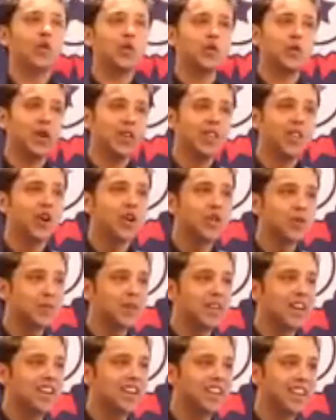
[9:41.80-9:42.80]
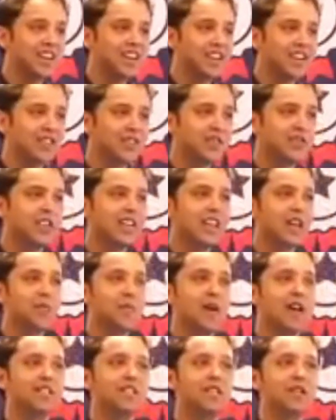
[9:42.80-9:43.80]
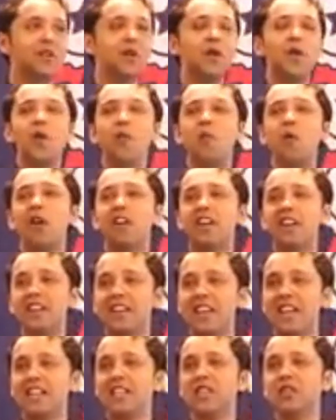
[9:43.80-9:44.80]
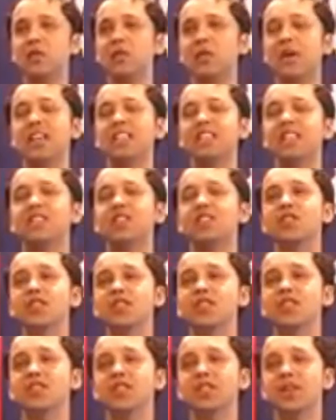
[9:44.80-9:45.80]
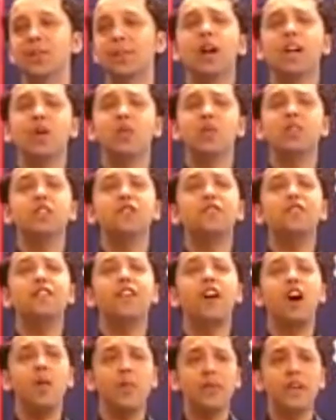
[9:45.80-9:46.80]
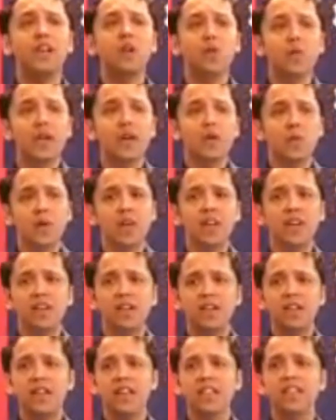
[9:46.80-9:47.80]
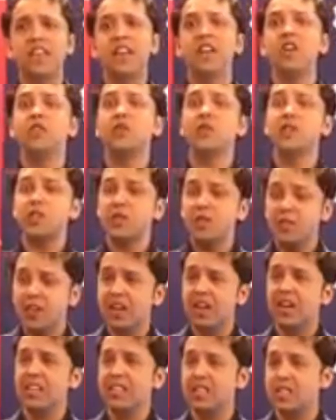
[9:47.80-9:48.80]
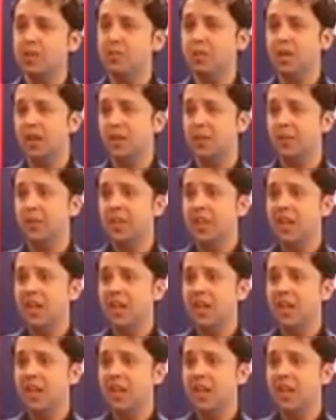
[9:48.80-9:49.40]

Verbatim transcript: Those who are in the hospitality industry can imagine what it takes to make such a decision. But it was a phenomenal win-win in the interest of the customer.